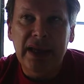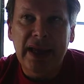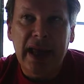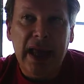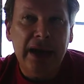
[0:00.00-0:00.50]

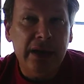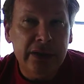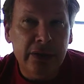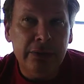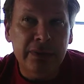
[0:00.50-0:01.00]
Had I
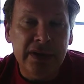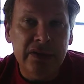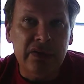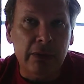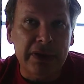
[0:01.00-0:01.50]
known this
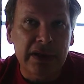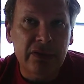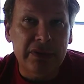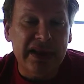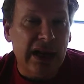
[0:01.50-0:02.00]
going into it,
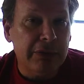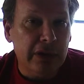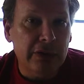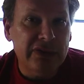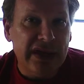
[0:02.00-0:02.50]
that I would
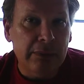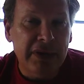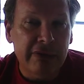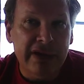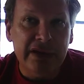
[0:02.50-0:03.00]
lose that
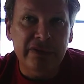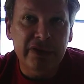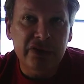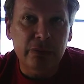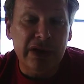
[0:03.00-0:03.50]
mid-range
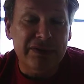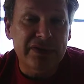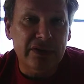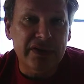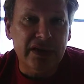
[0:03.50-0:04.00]
vision when I've still
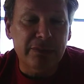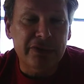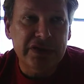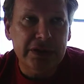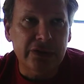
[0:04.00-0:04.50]
done the
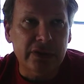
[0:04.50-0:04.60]
procedure,